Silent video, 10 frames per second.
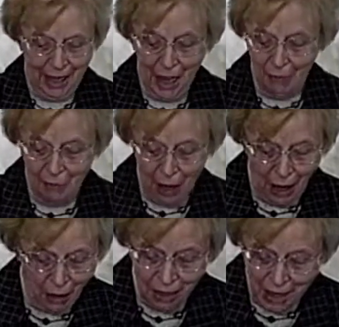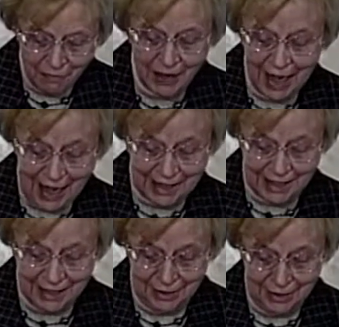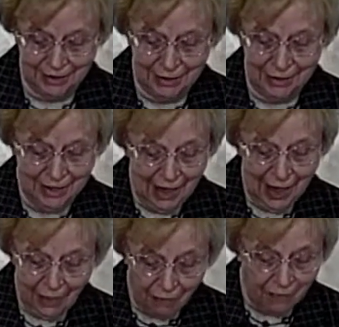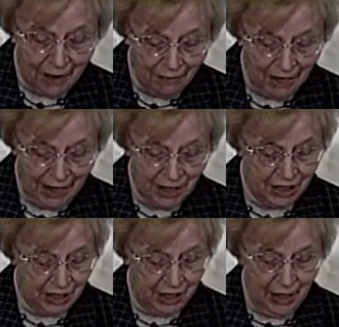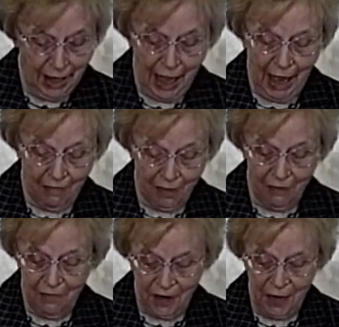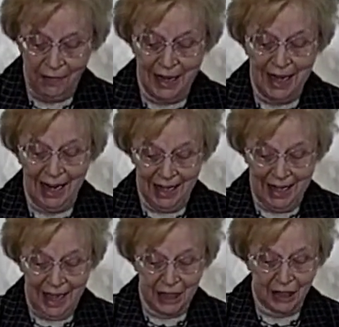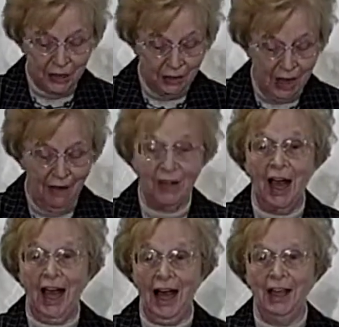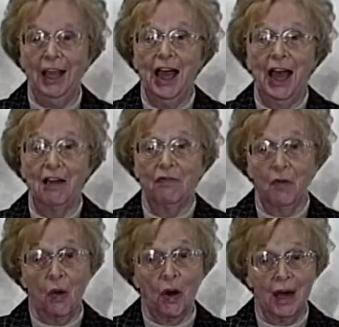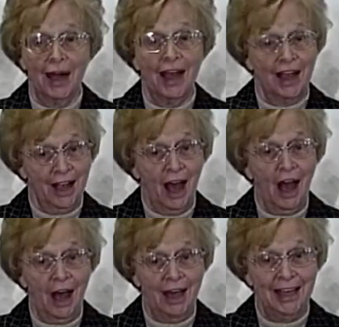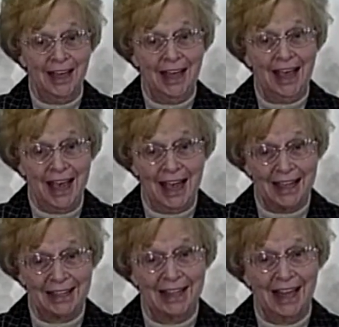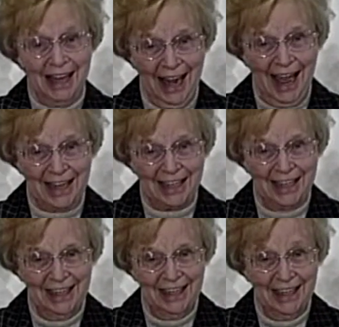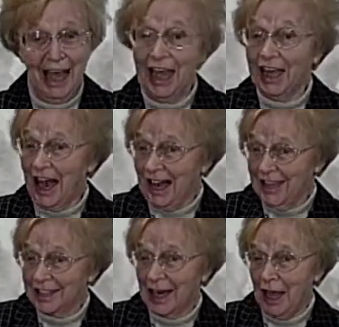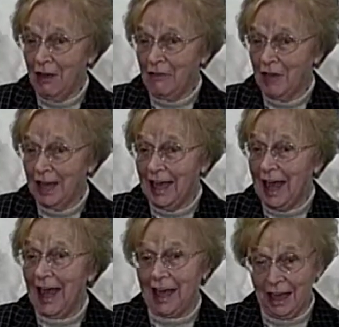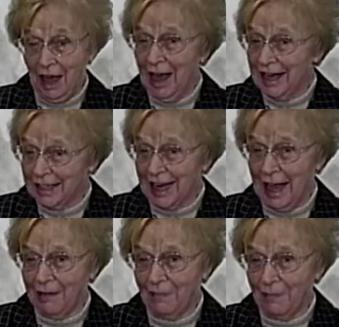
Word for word: A ball of light. The revelation of the very nature of God. For God is light. God is love, and God is light.